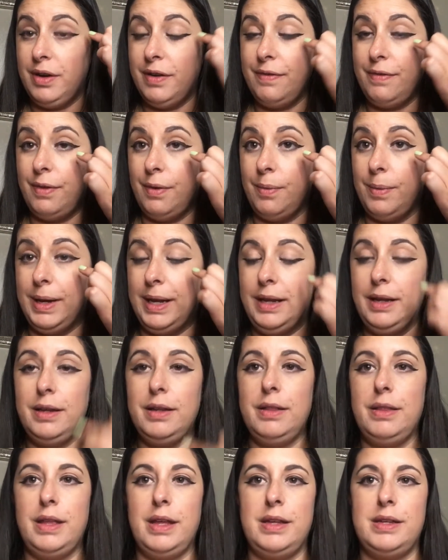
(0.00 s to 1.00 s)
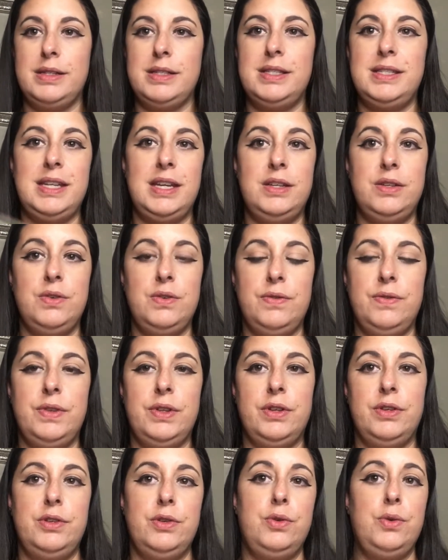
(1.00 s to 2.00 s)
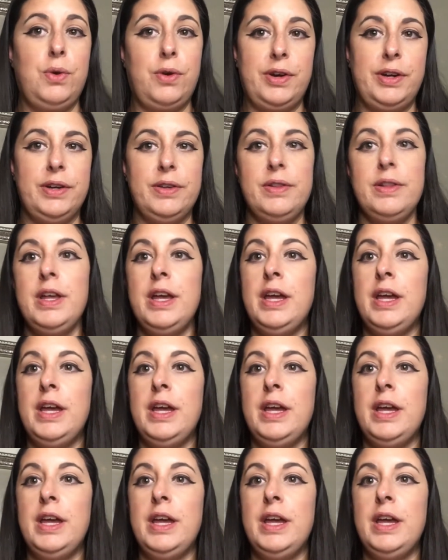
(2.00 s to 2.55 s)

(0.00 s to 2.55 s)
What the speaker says: of the wing, then stay tuned for the tutorial.